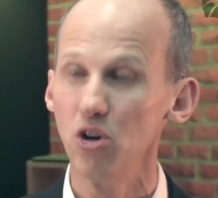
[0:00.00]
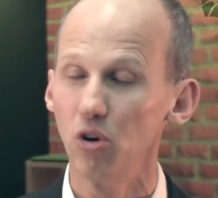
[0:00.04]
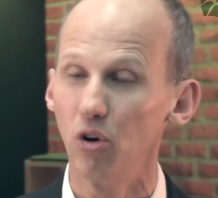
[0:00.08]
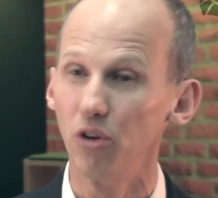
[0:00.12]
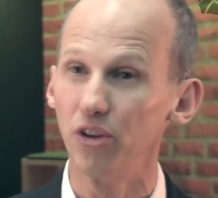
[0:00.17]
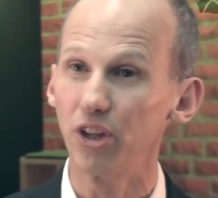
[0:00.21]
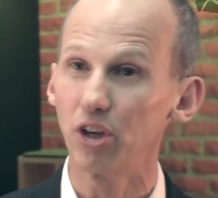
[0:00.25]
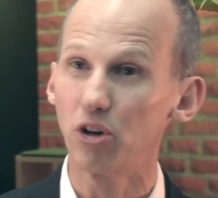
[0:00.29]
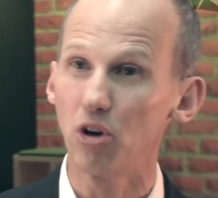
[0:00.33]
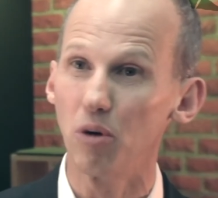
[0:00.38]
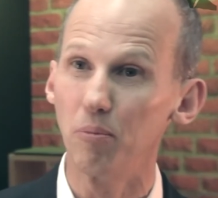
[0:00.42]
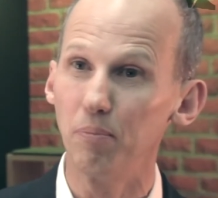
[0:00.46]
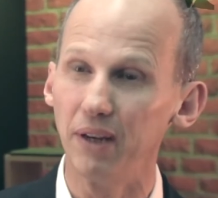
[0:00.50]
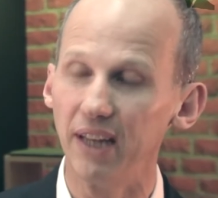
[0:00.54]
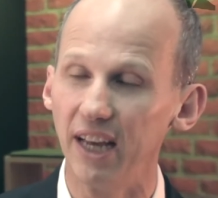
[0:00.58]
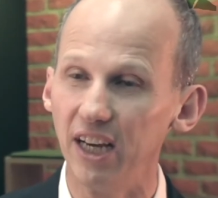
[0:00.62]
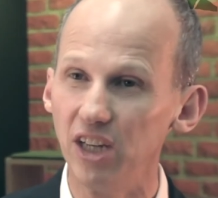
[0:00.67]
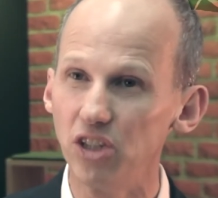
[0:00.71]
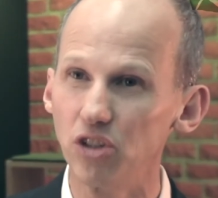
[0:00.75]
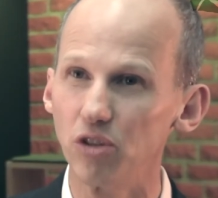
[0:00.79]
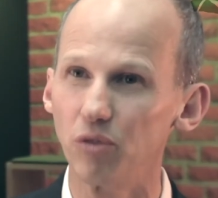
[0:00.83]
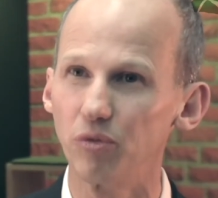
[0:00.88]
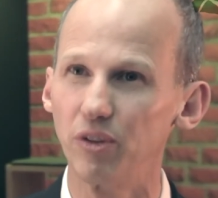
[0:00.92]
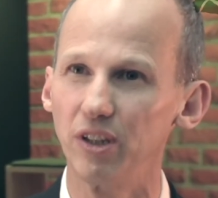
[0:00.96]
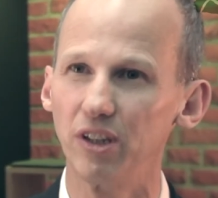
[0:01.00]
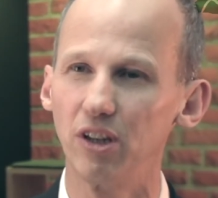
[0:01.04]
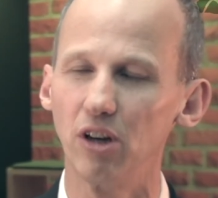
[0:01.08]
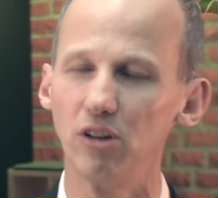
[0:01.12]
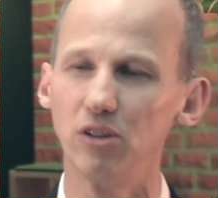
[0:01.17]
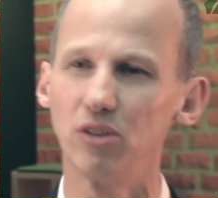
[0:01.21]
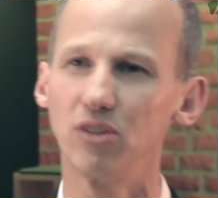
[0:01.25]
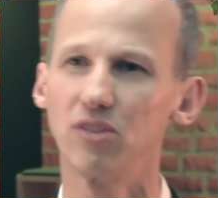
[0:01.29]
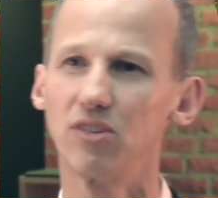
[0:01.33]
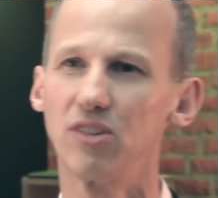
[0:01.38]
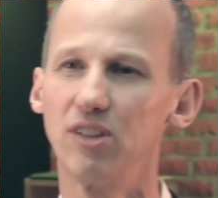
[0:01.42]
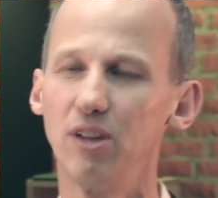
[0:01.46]
or the combination of
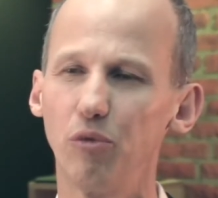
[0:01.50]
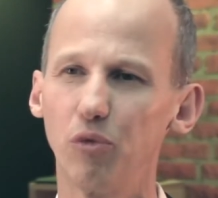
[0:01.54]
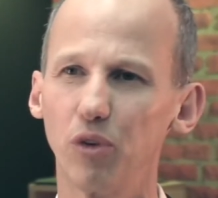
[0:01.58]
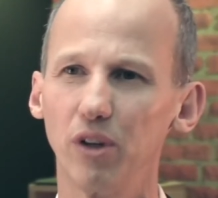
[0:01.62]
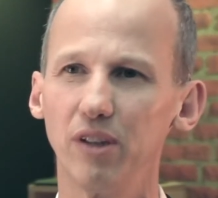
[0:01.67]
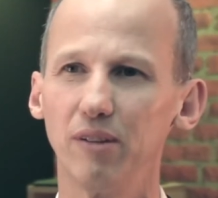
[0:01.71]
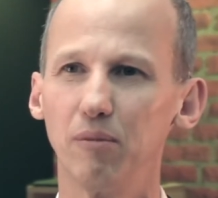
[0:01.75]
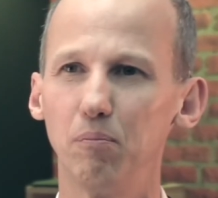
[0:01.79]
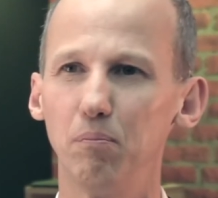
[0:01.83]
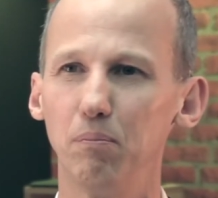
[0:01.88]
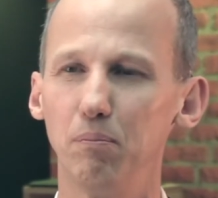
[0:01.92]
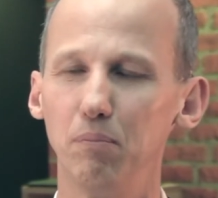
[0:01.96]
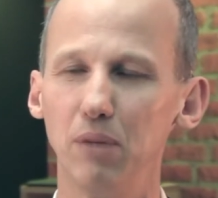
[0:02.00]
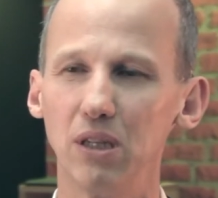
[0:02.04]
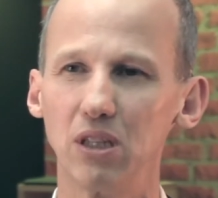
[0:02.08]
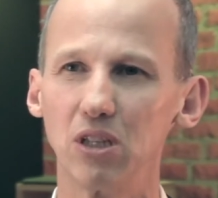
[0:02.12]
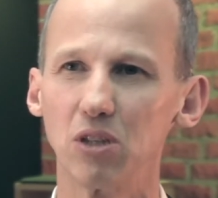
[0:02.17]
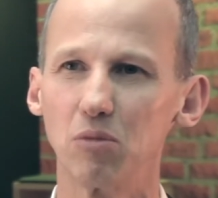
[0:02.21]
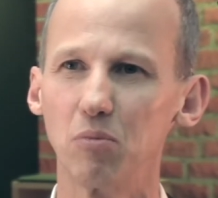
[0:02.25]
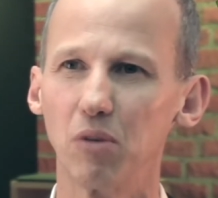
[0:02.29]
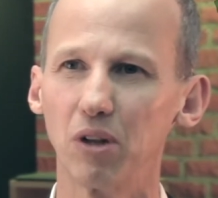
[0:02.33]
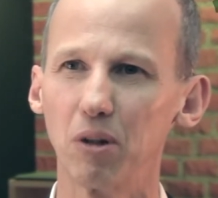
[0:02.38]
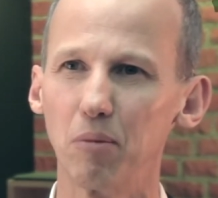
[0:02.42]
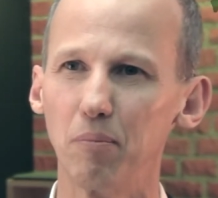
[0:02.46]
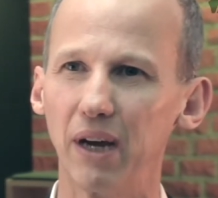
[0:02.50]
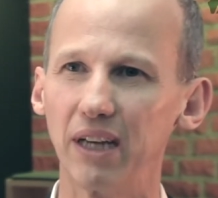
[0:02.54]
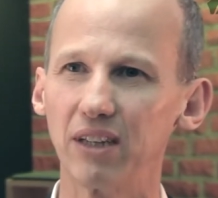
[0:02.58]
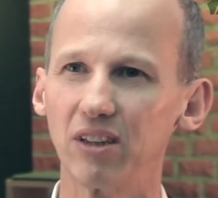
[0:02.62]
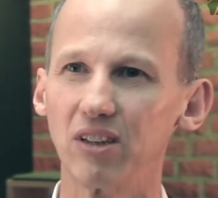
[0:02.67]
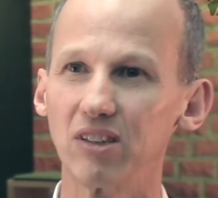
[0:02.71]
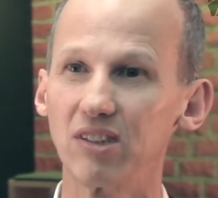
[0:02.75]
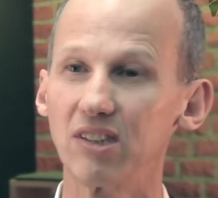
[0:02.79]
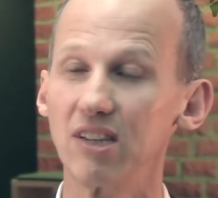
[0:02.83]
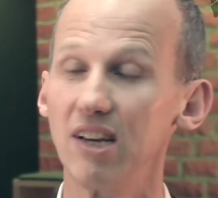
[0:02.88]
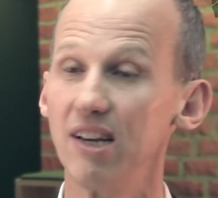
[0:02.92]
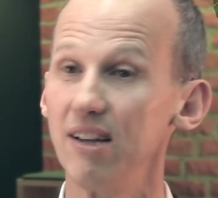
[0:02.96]
those different business model
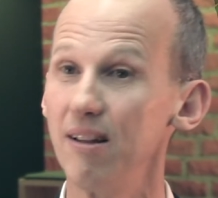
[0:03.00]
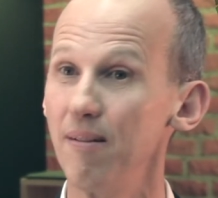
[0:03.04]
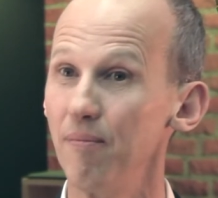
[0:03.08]
patterns.